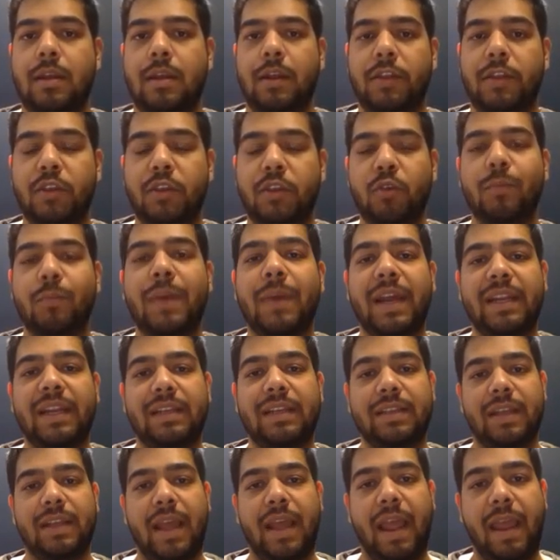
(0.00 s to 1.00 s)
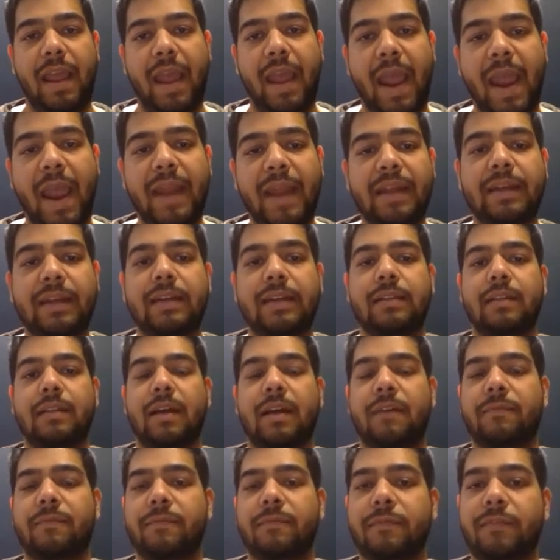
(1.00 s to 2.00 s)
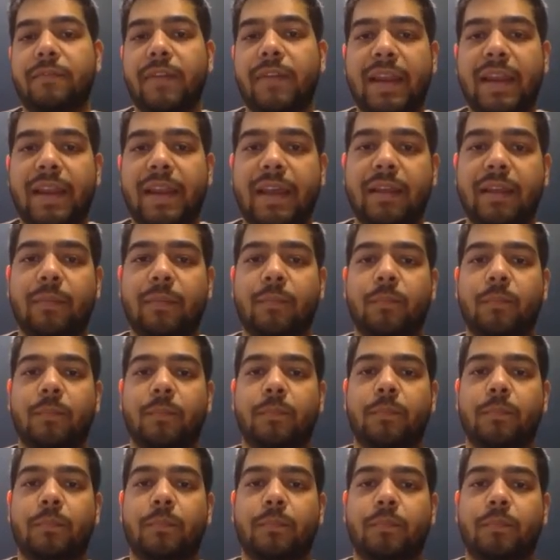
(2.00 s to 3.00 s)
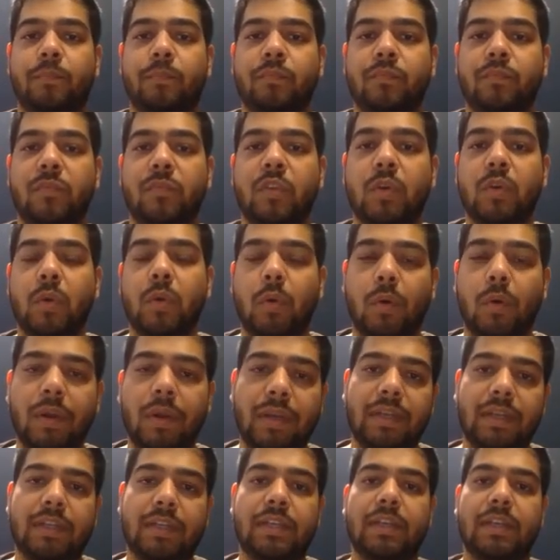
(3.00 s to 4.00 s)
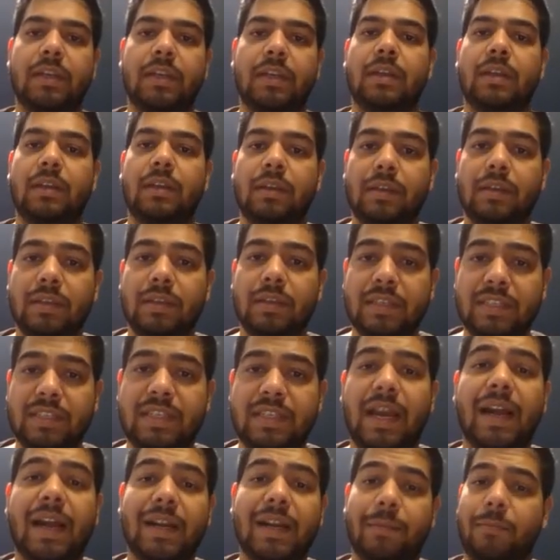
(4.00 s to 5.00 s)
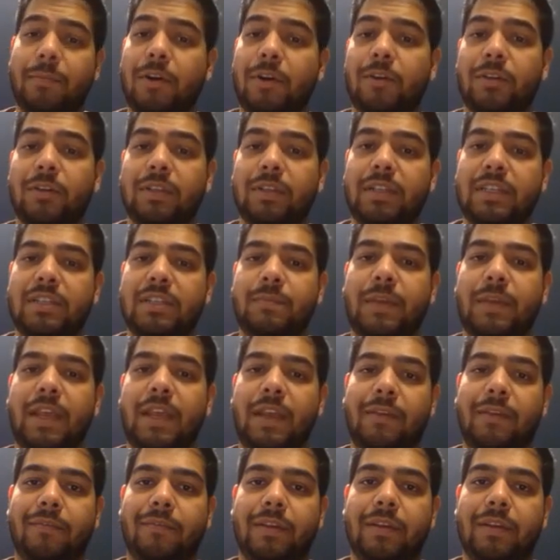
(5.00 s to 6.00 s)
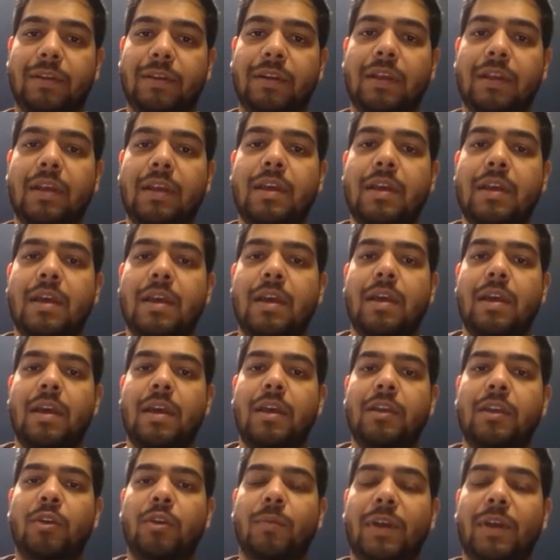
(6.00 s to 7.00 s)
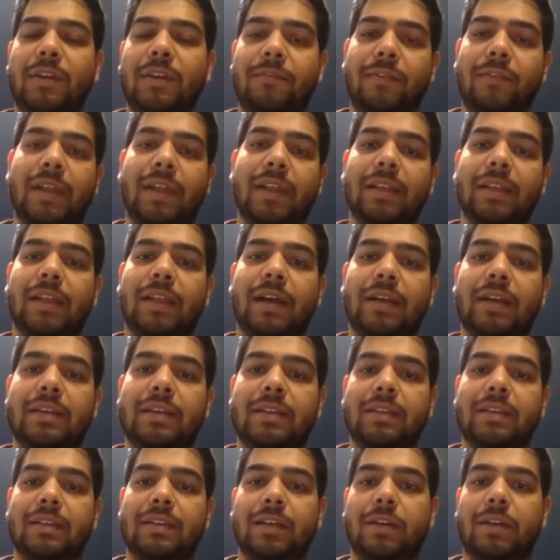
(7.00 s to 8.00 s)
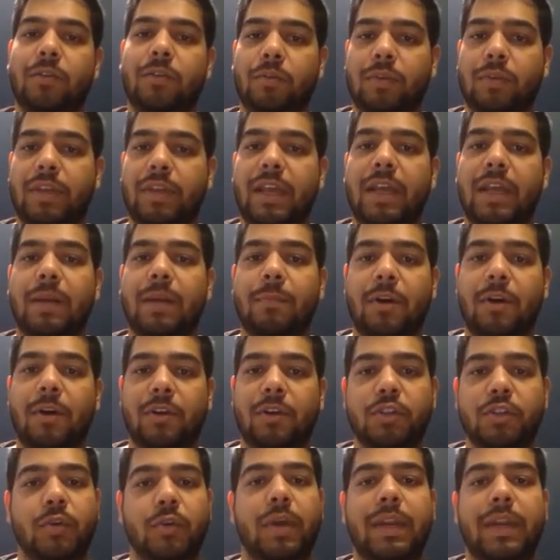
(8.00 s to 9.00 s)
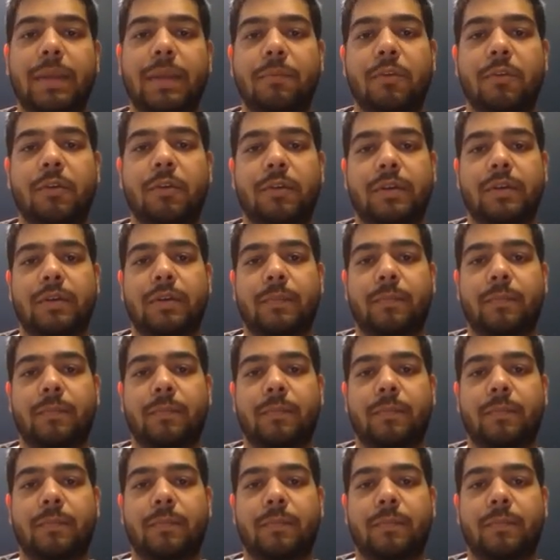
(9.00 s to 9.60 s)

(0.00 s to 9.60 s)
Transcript: You might end up feeling quite sad about this behavior. You might feel that they don't care about you anymore,